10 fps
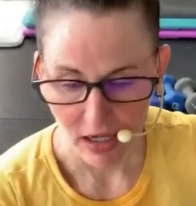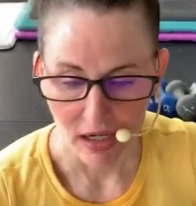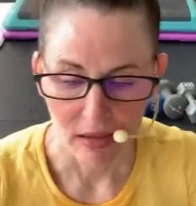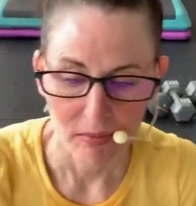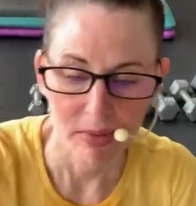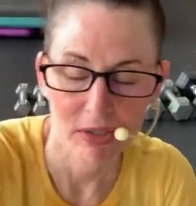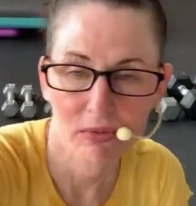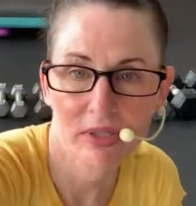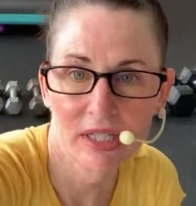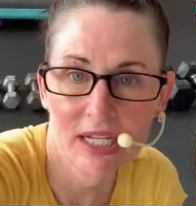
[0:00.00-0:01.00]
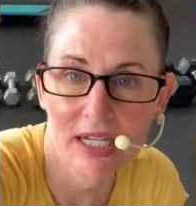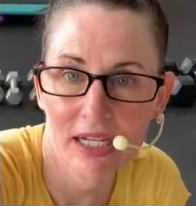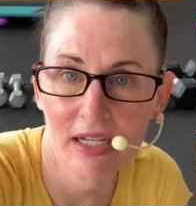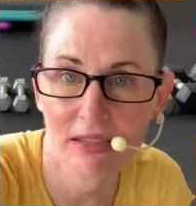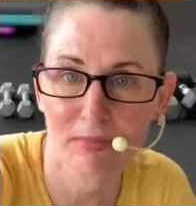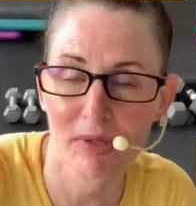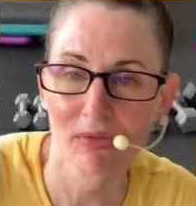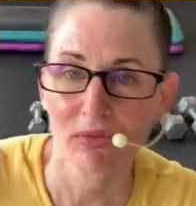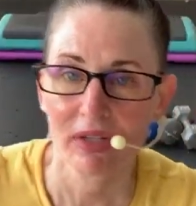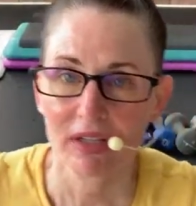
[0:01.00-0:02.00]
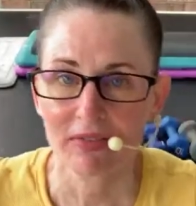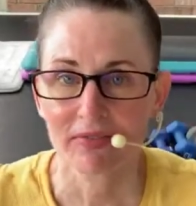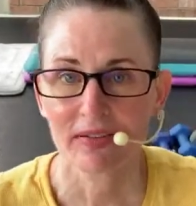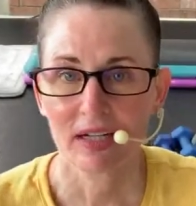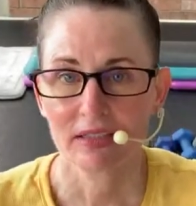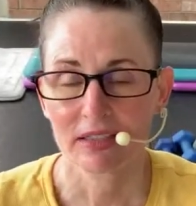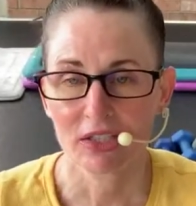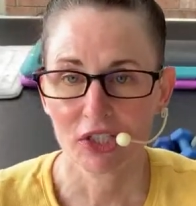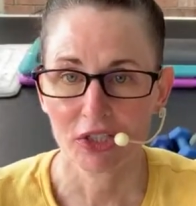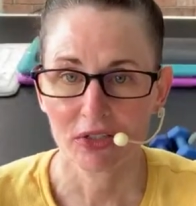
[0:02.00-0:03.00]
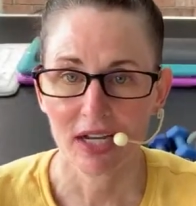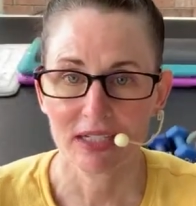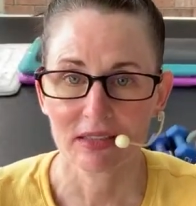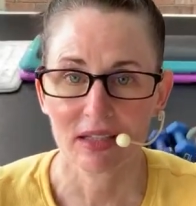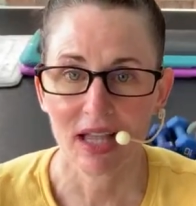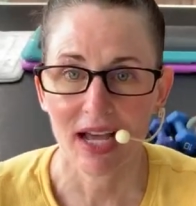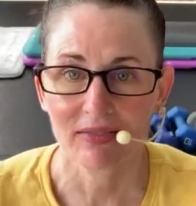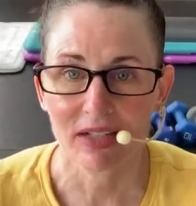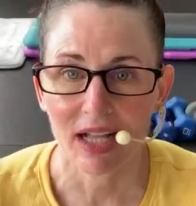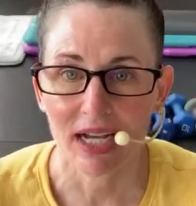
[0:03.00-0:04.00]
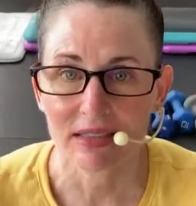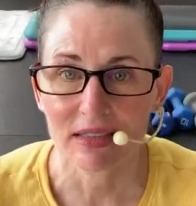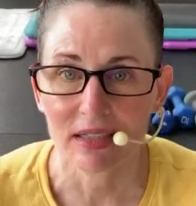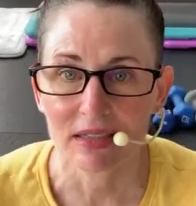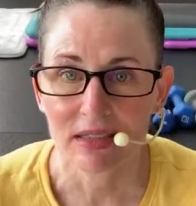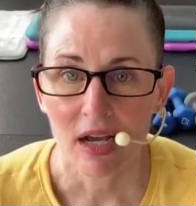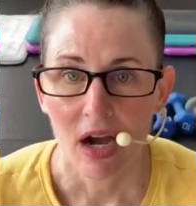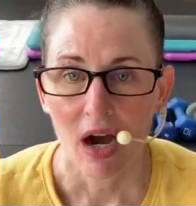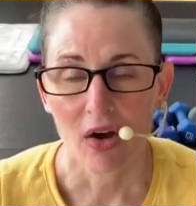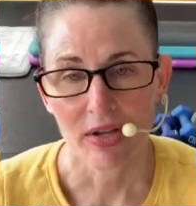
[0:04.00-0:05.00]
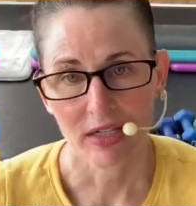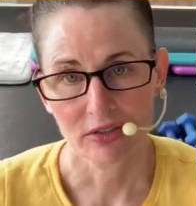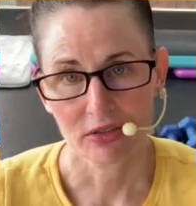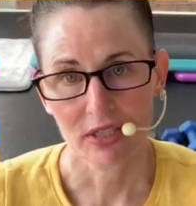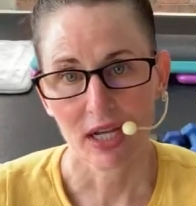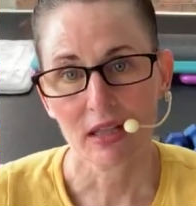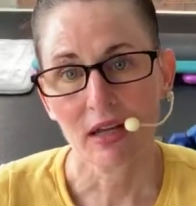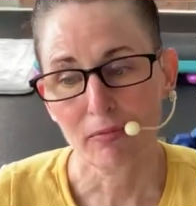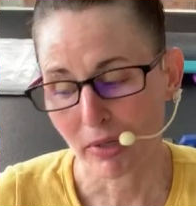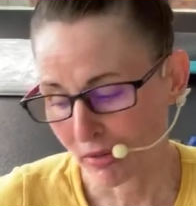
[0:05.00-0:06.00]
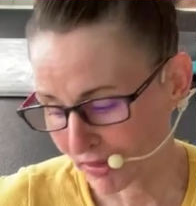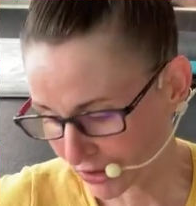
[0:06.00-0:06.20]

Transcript: uh, been a really, it's been really fun teaching you guys the live classes. Oh yeah, Judy, I love pyramid